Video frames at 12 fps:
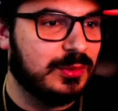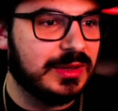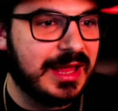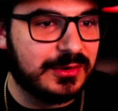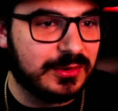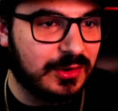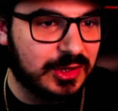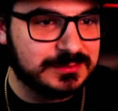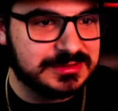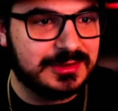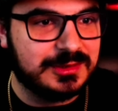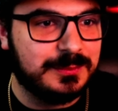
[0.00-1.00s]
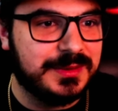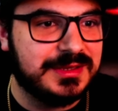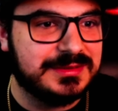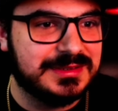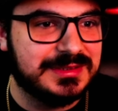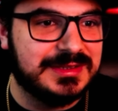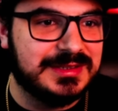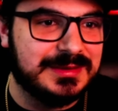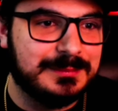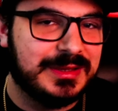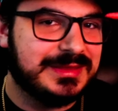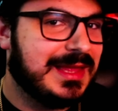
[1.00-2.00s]
out her arms a little bit,
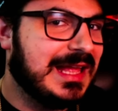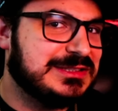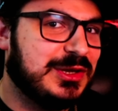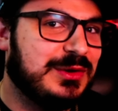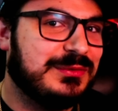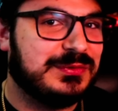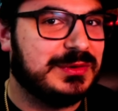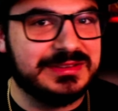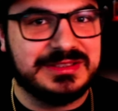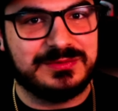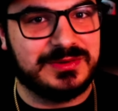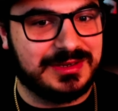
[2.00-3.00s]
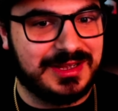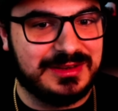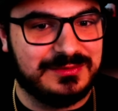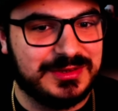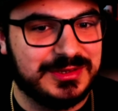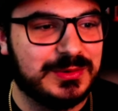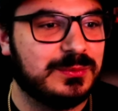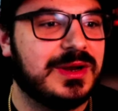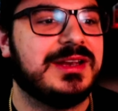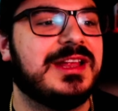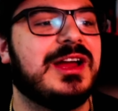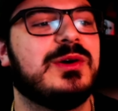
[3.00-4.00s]
but that's all for a different kind of video.
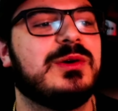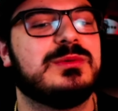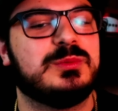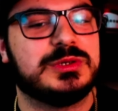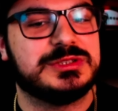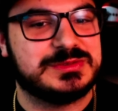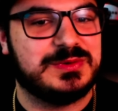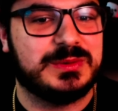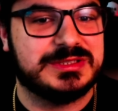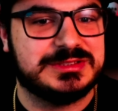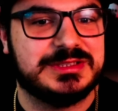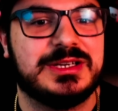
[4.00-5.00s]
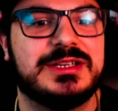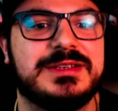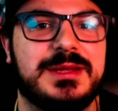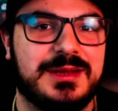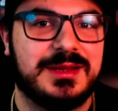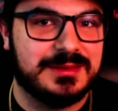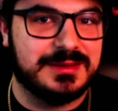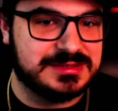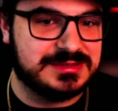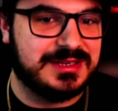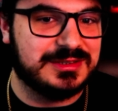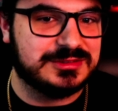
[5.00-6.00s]
Right now, we're just focusing on getting this
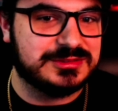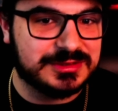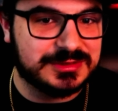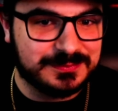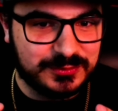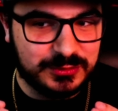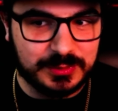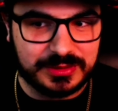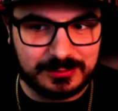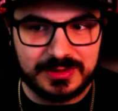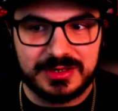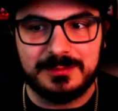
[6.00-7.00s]
character to a 3D